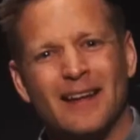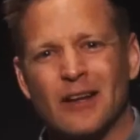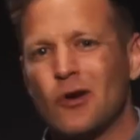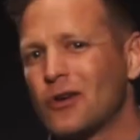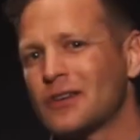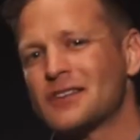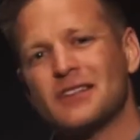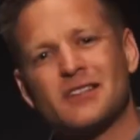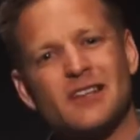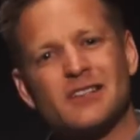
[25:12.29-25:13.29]
God has
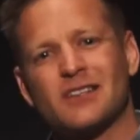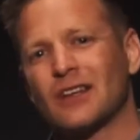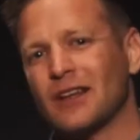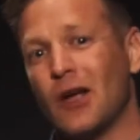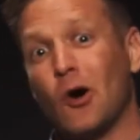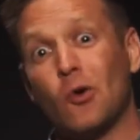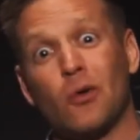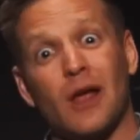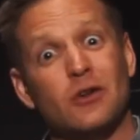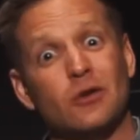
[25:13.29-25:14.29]
consistently, Old
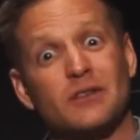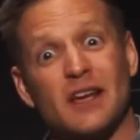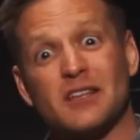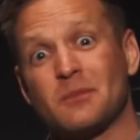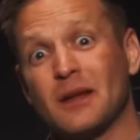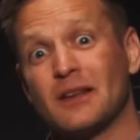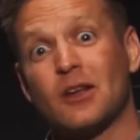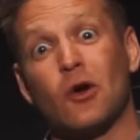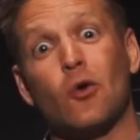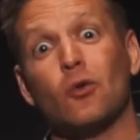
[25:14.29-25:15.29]
and New Testament,
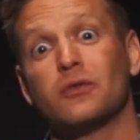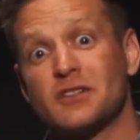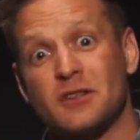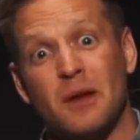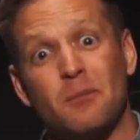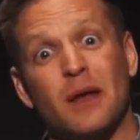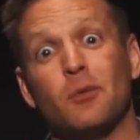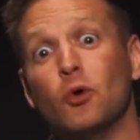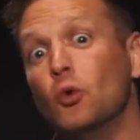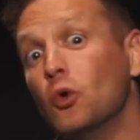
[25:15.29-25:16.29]
called us to be
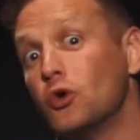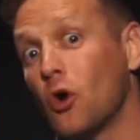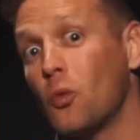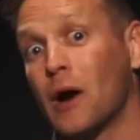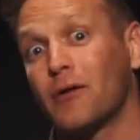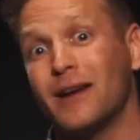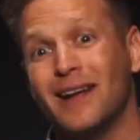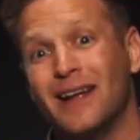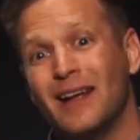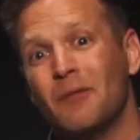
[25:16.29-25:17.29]
people who would not worry.
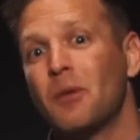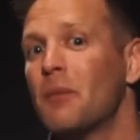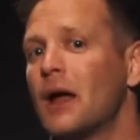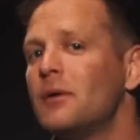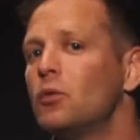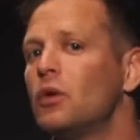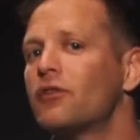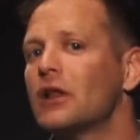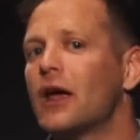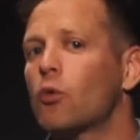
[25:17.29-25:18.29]
But maybe we've
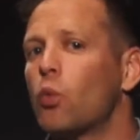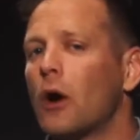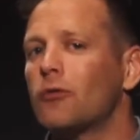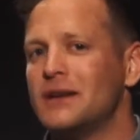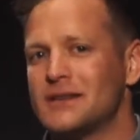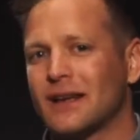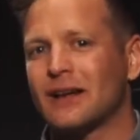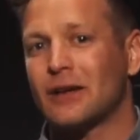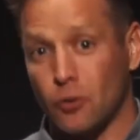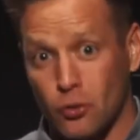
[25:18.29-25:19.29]
allowed worry to
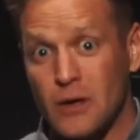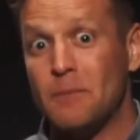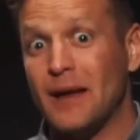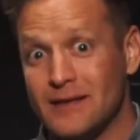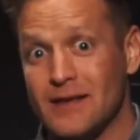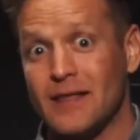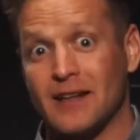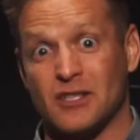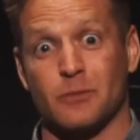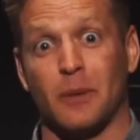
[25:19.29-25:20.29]
creep into
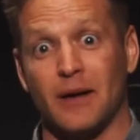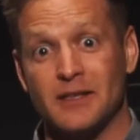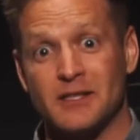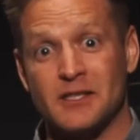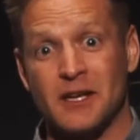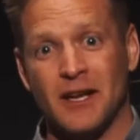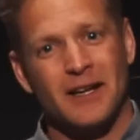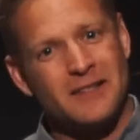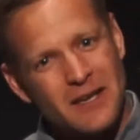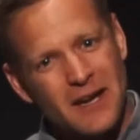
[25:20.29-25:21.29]
that space.
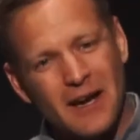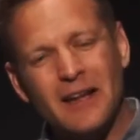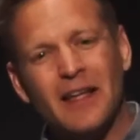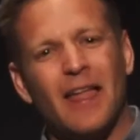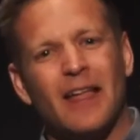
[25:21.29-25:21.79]
Today,